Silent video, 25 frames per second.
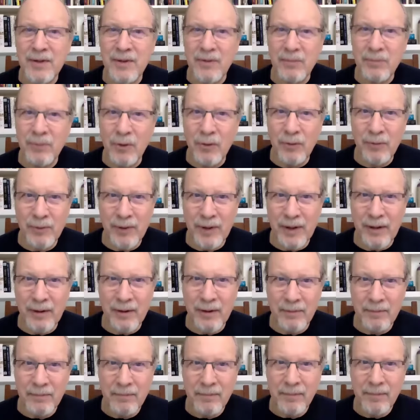of moving
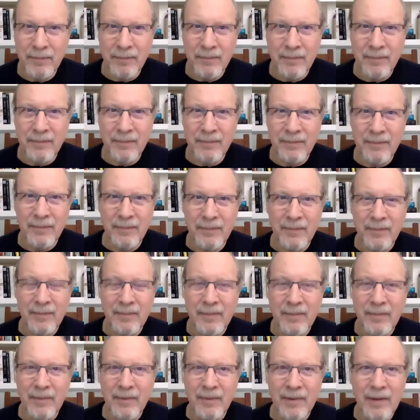
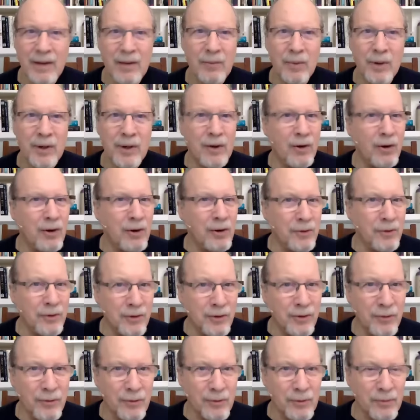that we all
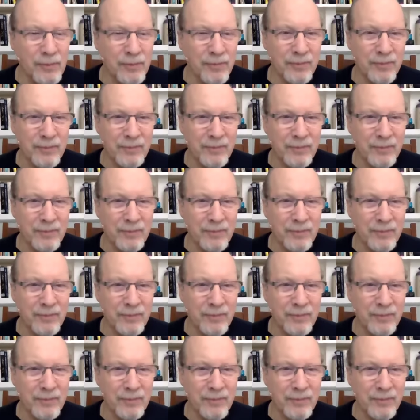knew.